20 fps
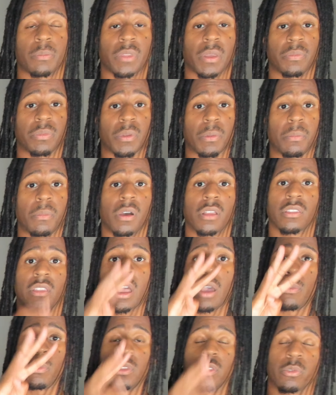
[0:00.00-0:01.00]
up the month, I
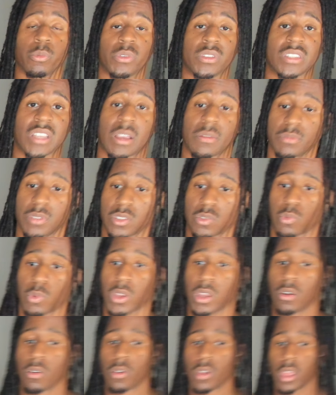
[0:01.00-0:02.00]
went 3 times as well.
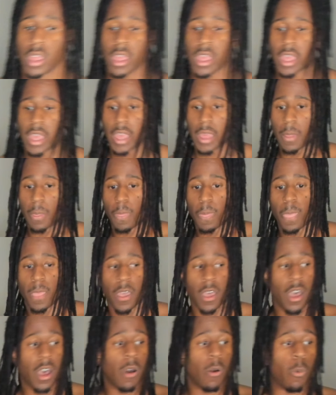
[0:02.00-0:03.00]
And
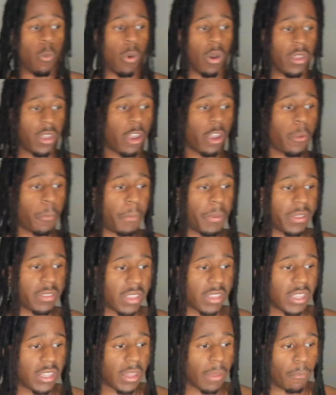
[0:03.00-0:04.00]
another big
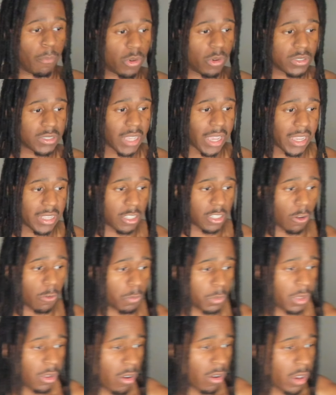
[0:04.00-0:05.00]
thing that Muay Thai has helped me
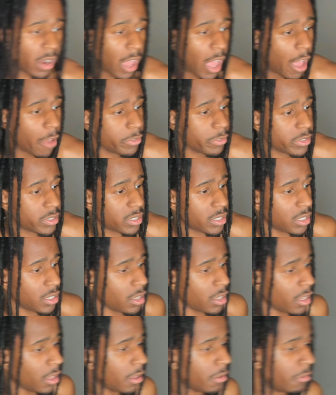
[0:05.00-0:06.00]
on, obviously
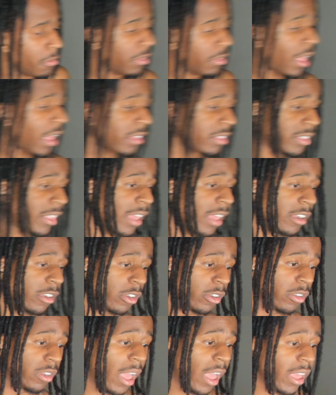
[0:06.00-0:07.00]
not
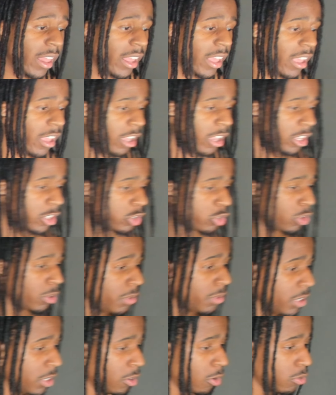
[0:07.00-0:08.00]
extremely
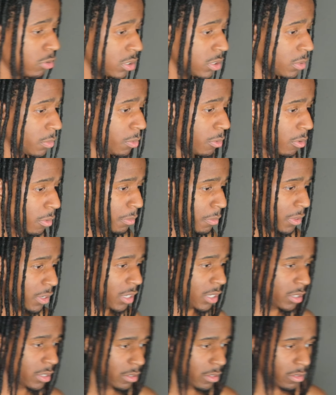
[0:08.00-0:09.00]
noticeable, but look at
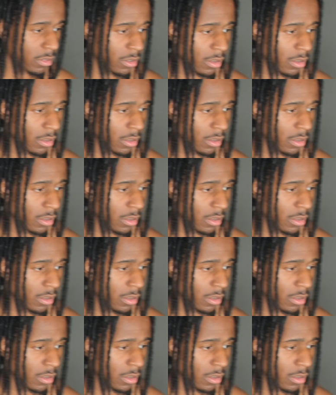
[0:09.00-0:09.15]
this.